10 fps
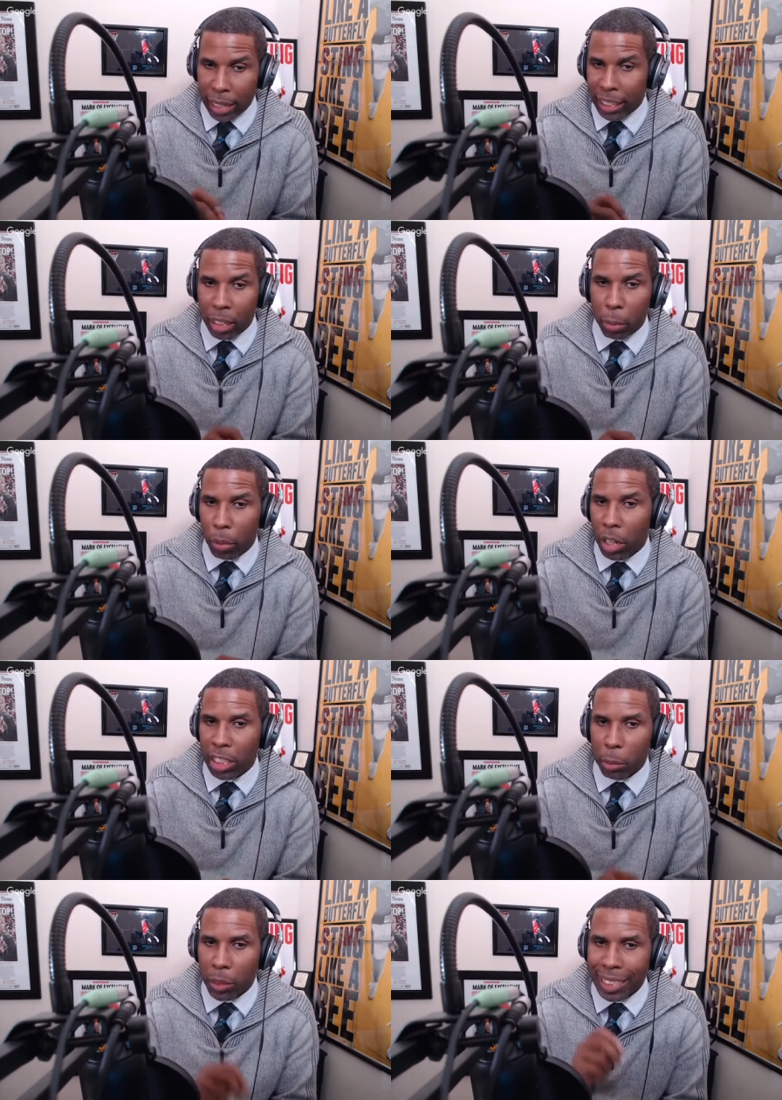I think LeBron
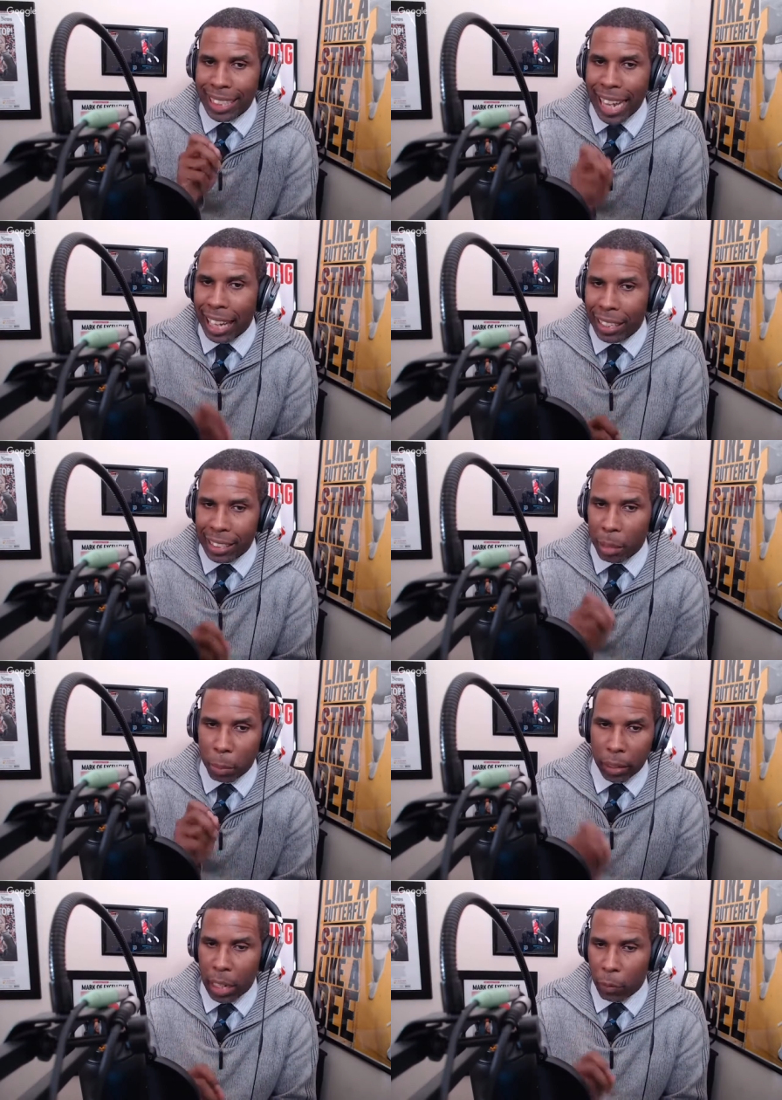is the most talented
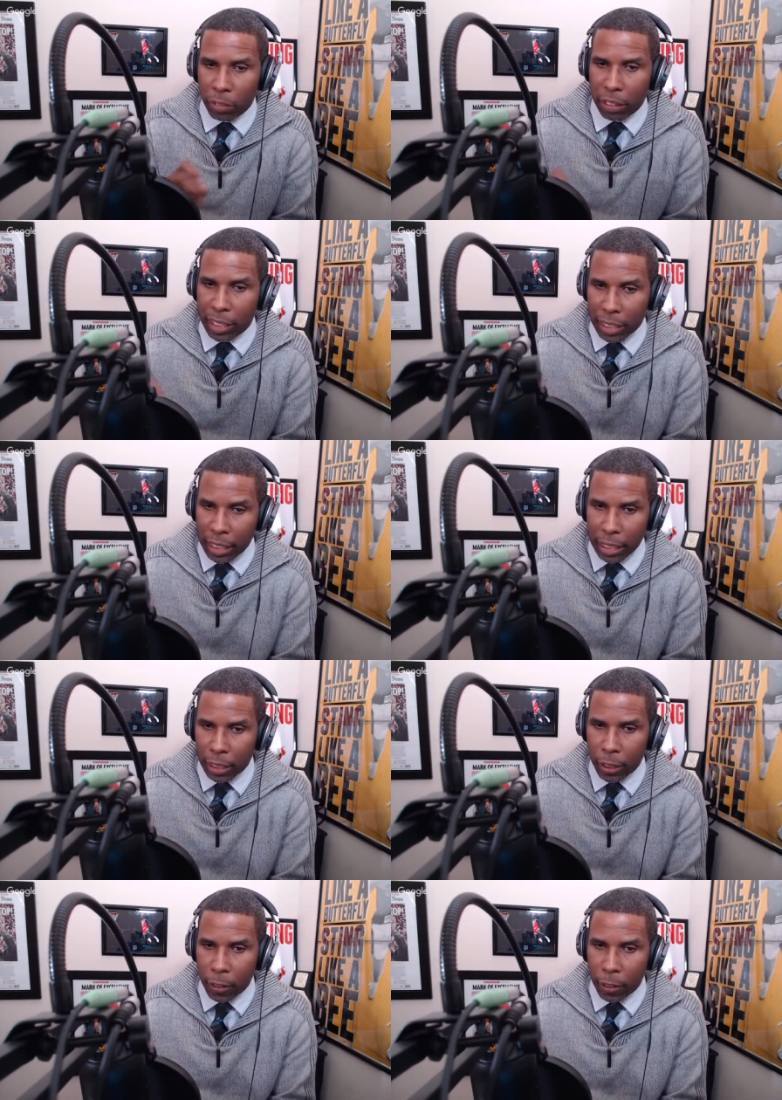player we've ever seen.